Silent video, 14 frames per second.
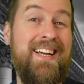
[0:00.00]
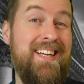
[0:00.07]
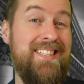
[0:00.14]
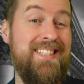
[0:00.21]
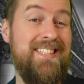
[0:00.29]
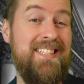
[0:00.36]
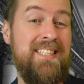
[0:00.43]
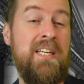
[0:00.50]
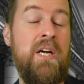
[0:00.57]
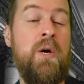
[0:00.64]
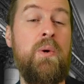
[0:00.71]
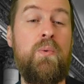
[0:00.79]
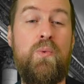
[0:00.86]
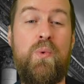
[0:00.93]
It's these
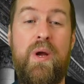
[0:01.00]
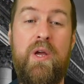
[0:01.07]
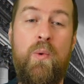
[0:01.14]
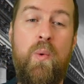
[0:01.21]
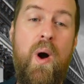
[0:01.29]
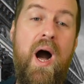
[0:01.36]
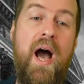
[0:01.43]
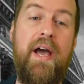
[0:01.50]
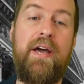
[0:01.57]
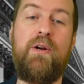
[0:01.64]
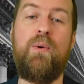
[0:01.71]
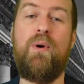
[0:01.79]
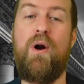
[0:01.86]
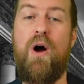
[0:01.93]

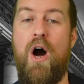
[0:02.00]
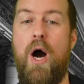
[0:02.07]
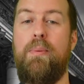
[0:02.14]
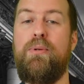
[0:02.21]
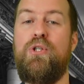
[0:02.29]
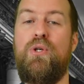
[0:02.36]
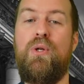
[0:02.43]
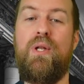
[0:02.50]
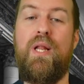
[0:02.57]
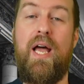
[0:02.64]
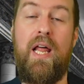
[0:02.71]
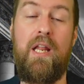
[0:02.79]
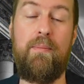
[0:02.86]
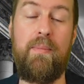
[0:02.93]
required or optional
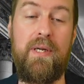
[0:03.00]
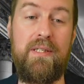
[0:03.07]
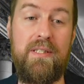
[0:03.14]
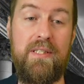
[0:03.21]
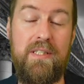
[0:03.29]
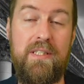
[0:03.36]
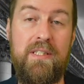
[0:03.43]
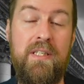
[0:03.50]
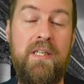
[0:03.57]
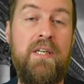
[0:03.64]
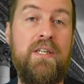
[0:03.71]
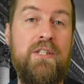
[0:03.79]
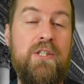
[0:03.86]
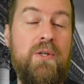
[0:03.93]
elements.
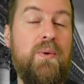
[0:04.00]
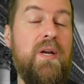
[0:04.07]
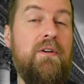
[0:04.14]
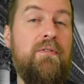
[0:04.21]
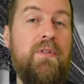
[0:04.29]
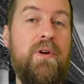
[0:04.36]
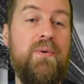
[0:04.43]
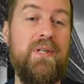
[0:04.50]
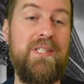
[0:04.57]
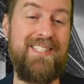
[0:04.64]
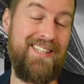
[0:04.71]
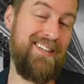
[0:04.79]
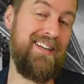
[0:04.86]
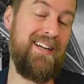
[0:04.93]
So if there
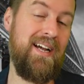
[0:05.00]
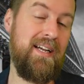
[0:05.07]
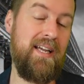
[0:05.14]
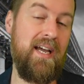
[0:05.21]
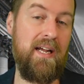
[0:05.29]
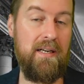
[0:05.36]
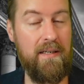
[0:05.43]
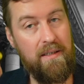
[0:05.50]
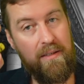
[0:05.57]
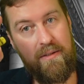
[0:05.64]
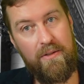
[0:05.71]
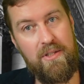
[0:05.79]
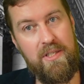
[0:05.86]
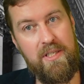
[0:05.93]
is, again,
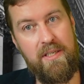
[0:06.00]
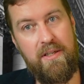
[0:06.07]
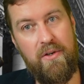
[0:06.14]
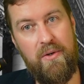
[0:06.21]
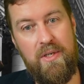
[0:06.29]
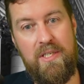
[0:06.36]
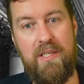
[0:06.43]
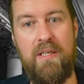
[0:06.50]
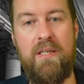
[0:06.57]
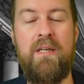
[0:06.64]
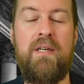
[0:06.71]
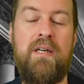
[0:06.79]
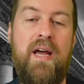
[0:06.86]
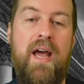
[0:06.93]
you see there is an
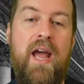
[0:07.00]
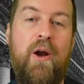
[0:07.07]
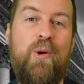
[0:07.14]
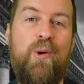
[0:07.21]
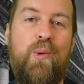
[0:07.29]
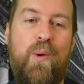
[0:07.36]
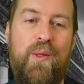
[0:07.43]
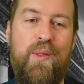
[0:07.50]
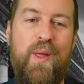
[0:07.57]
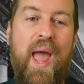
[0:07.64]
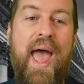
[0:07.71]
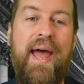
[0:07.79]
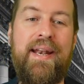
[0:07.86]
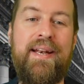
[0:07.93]
arrow at
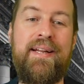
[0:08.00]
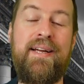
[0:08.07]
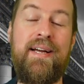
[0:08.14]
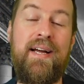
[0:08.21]
the end.